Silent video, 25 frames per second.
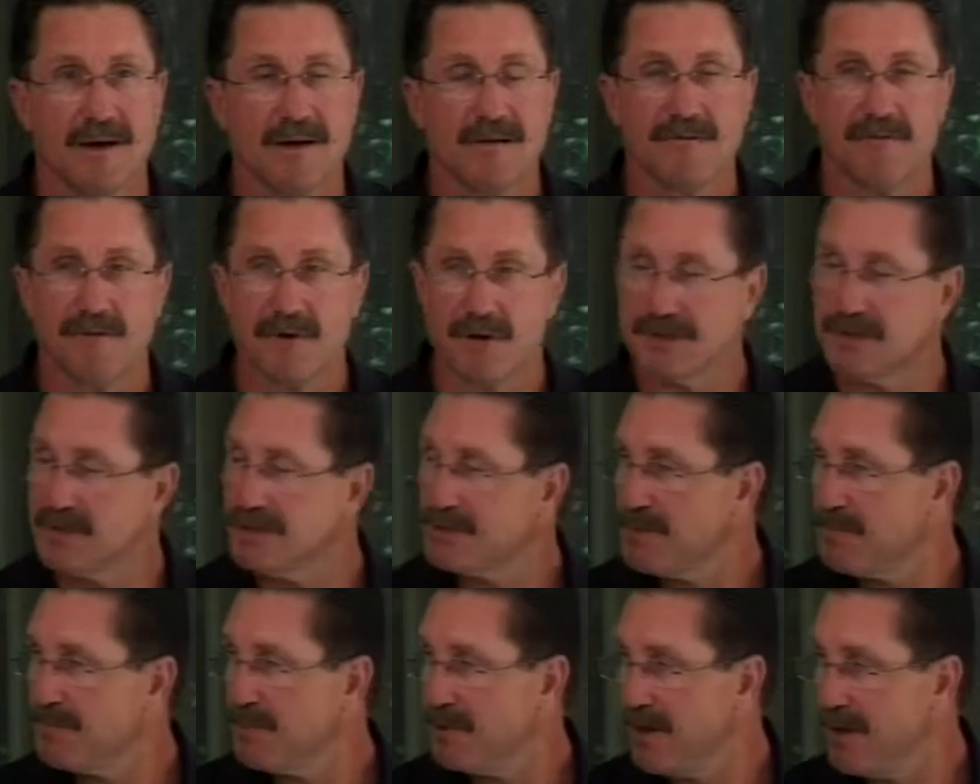first as a
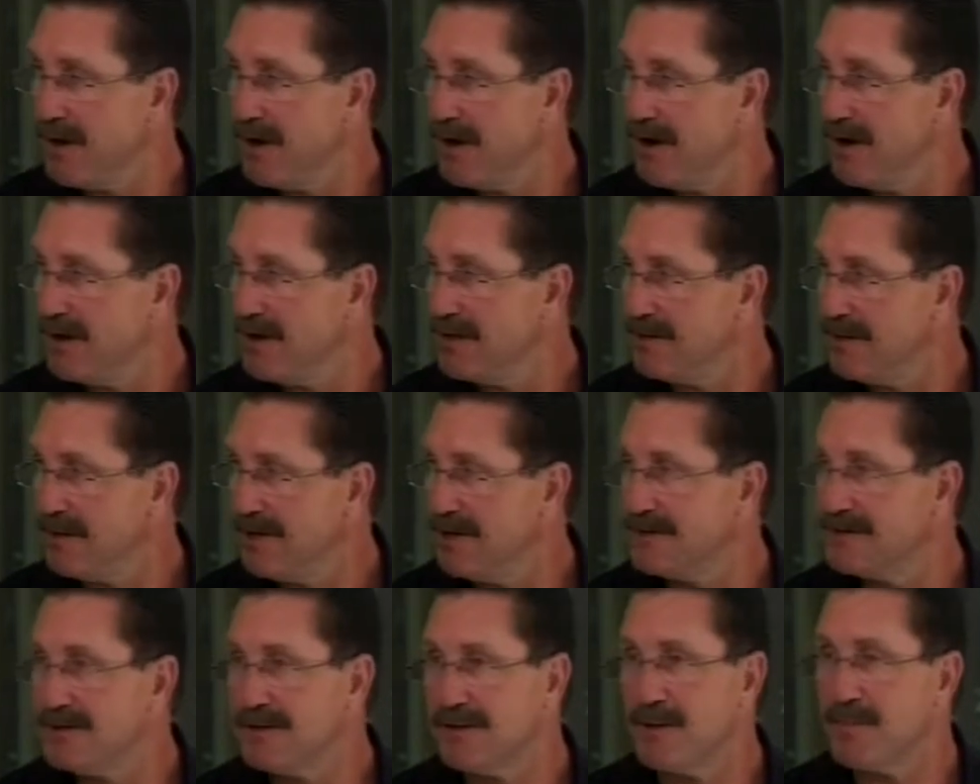player, and then
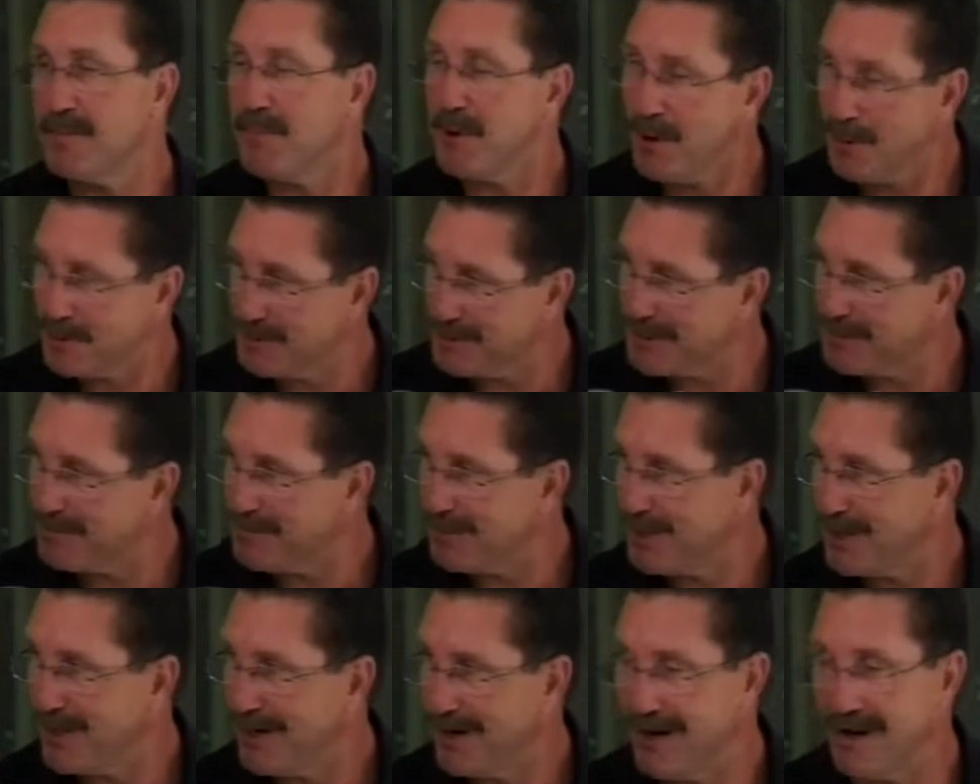as an opposing
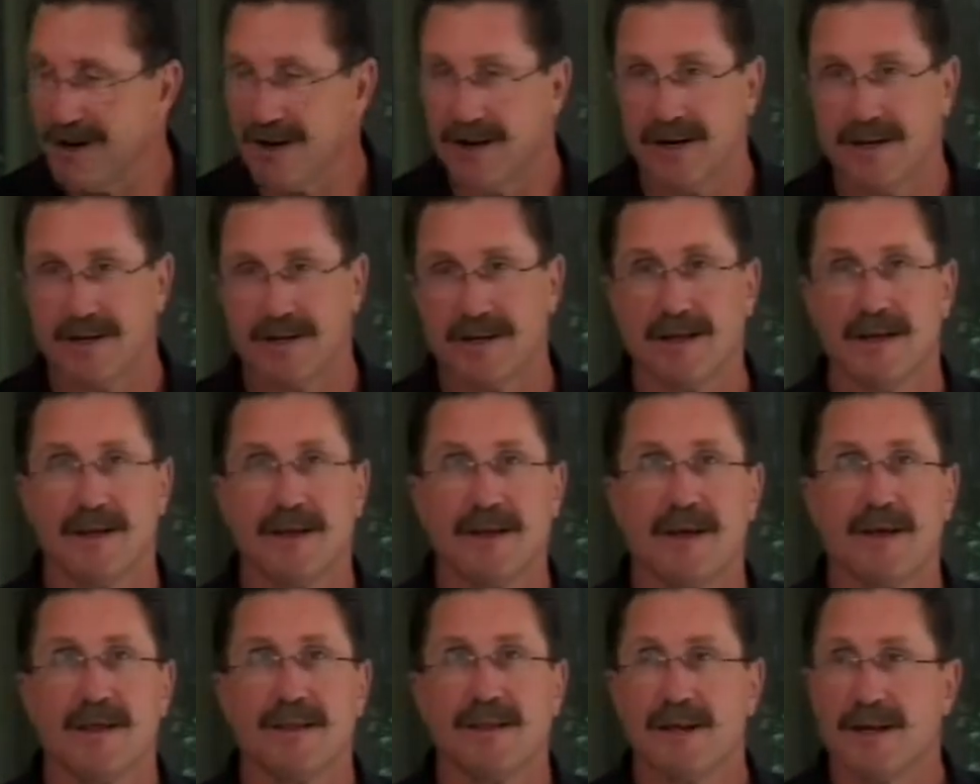player, and
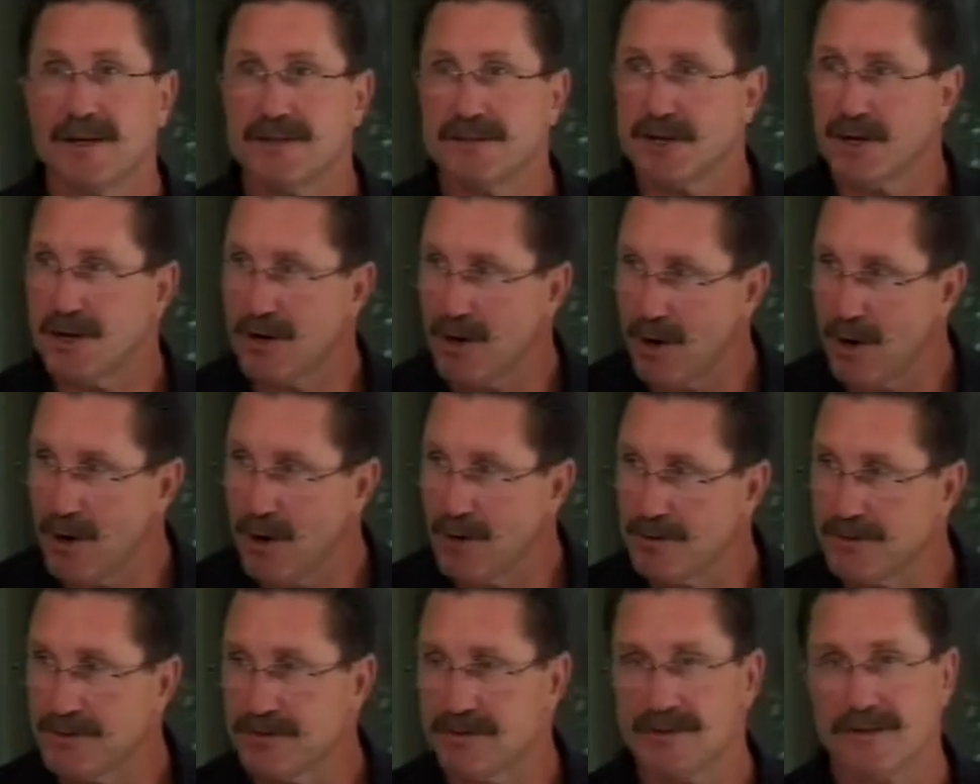then as a
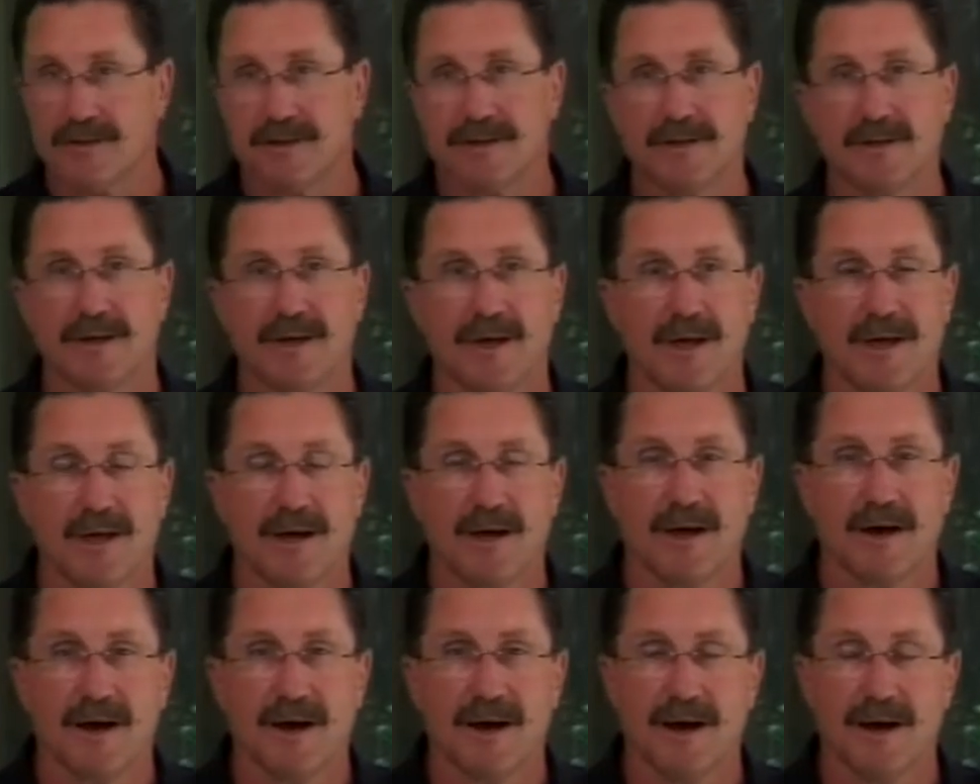coach, and
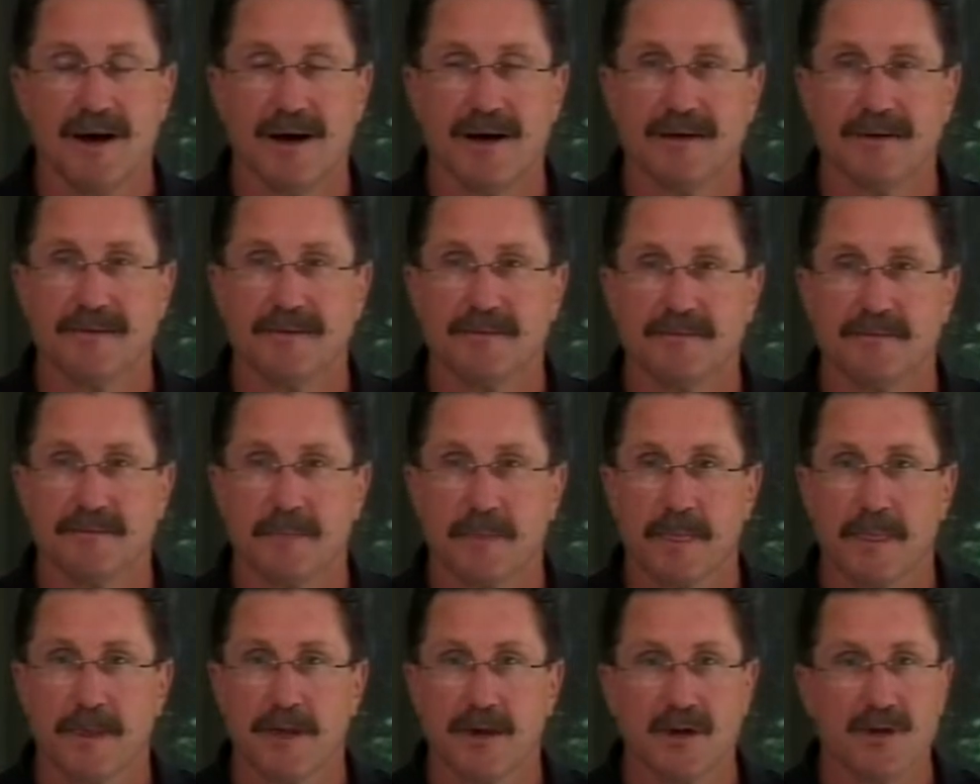uh,
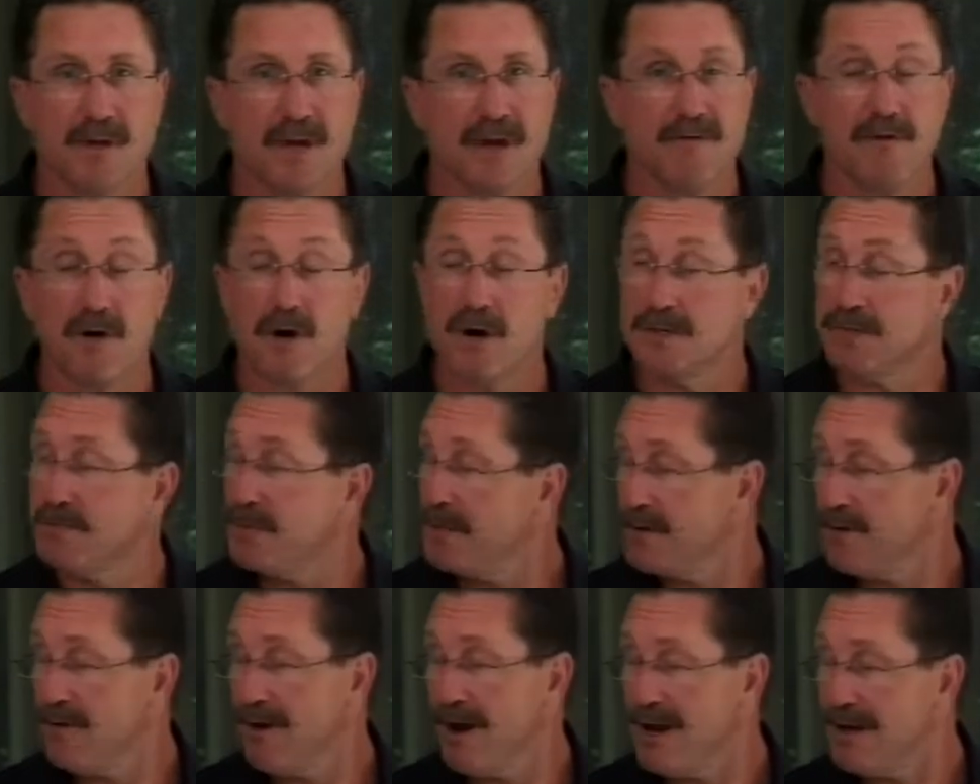you know, they've always been
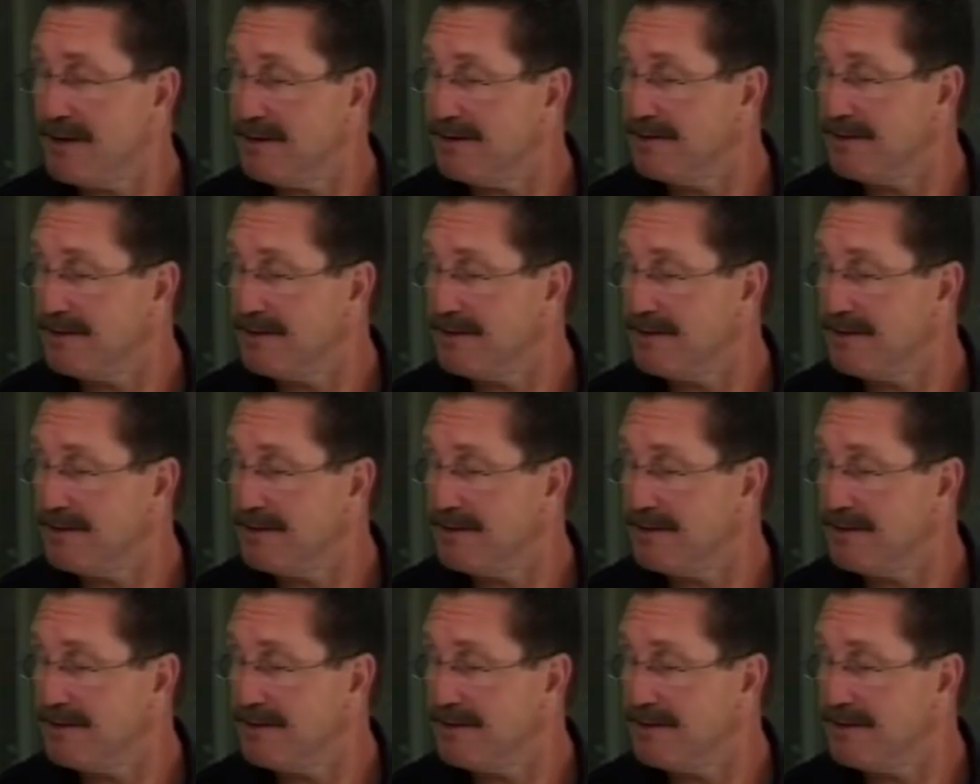great.